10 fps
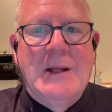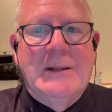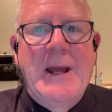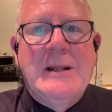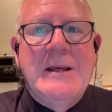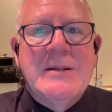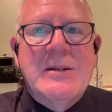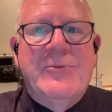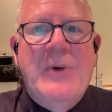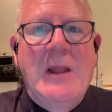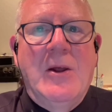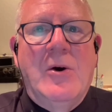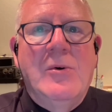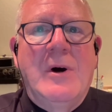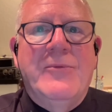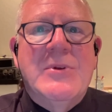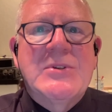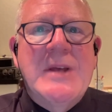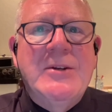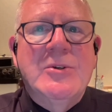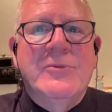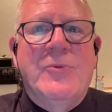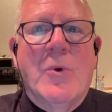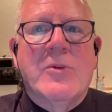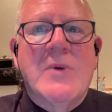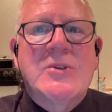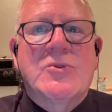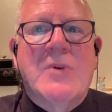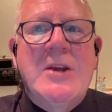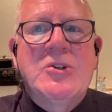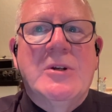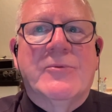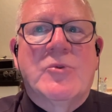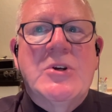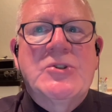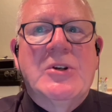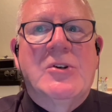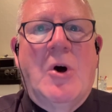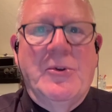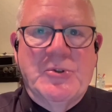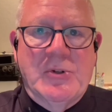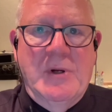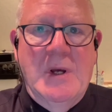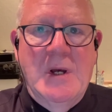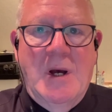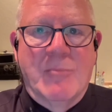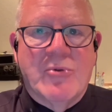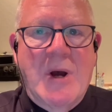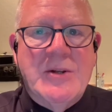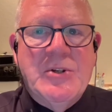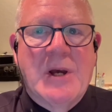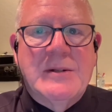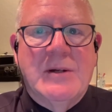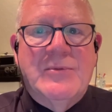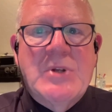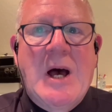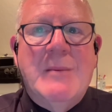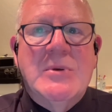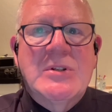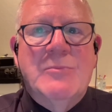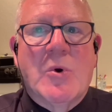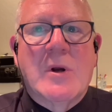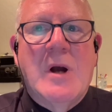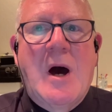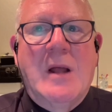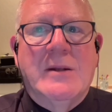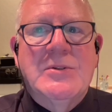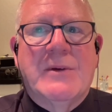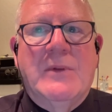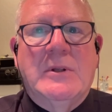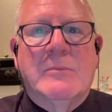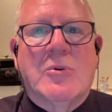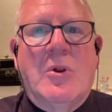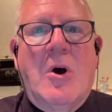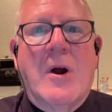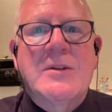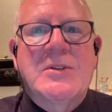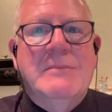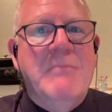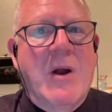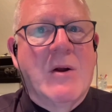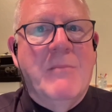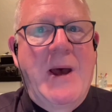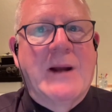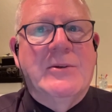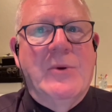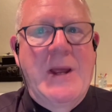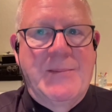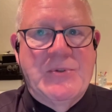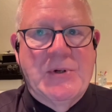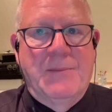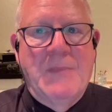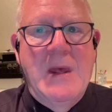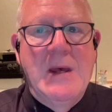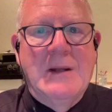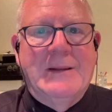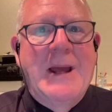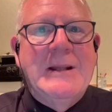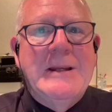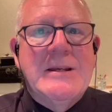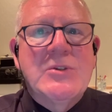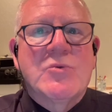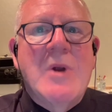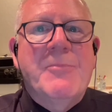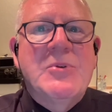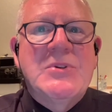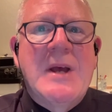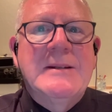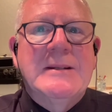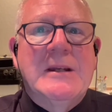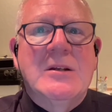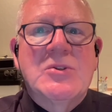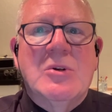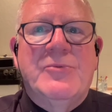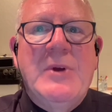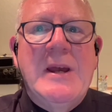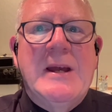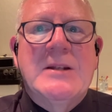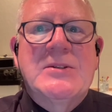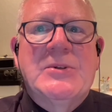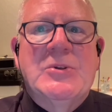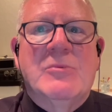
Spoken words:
Leila is a fellow of the Center for the Restoration of Christian Culture, a project of Thomas More College of the Liberal Arts in Merrimack, New Hampshire. Leila is representing Sophia Institute